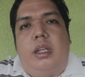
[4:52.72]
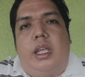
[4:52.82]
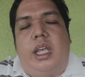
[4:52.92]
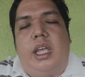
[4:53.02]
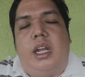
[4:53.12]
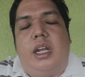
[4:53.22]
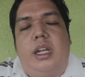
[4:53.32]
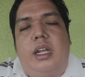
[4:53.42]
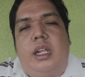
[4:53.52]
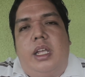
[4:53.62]

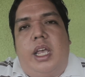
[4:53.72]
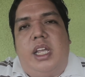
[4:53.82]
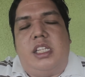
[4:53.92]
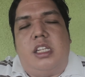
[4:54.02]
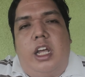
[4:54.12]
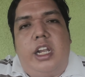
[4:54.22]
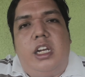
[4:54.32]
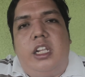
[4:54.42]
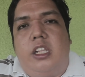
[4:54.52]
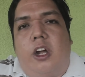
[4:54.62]
in a
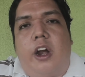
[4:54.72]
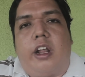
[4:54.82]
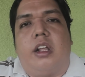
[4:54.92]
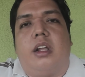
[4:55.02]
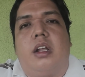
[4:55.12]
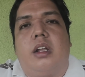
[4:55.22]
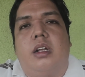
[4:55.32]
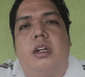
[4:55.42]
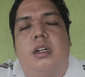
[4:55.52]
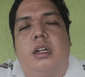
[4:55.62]
slightly dark
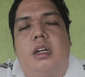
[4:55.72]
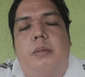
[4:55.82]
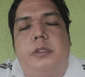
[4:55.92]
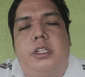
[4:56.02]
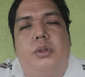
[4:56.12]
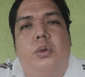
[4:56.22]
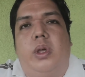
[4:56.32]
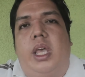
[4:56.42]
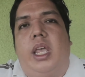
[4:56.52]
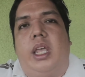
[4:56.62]
up to
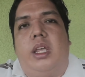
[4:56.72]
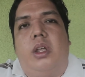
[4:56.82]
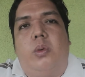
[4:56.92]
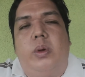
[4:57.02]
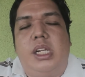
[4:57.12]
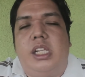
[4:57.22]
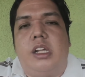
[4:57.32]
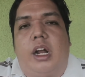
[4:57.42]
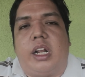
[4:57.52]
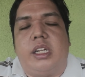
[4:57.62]
a really
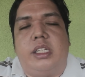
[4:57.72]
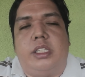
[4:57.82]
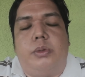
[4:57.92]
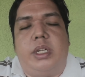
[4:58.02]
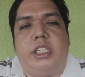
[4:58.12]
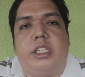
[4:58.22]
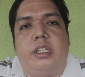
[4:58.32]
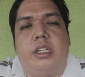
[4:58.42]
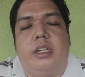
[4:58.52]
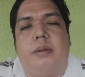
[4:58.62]
dark situation.
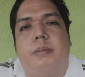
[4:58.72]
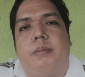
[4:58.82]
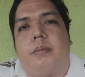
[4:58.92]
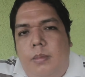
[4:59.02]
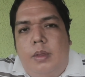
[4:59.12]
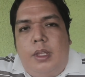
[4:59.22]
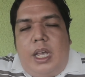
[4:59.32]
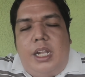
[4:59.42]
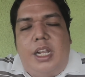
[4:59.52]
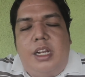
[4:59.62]

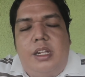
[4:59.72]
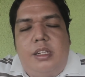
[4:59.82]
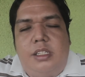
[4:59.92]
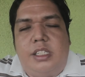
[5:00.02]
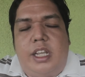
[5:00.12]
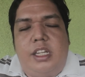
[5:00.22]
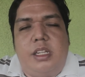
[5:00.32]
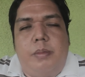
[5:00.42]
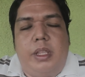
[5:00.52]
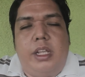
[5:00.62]
and then they'll say
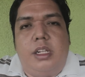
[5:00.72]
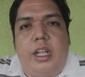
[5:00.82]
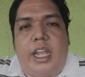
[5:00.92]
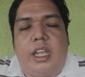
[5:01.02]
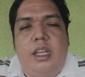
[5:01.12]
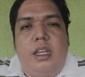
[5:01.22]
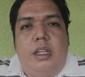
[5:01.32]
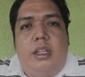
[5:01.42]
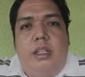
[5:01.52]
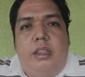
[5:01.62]
something like,
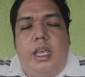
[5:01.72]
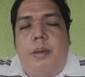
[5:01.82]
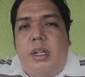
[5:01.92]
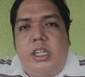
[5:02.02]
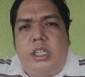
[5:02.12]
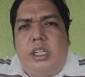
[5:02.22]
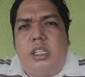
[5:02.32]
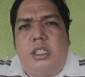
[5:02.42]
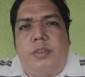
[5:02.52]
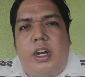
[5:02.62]
the image
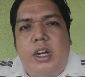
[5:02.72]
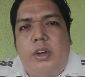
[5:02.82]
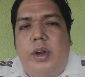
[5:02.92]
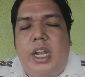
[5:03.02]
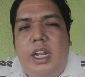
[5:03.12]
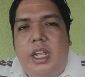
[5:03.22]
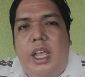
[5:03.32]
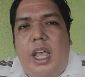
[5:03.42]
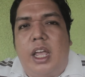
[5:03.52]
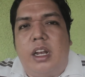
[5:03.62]
is very grainy and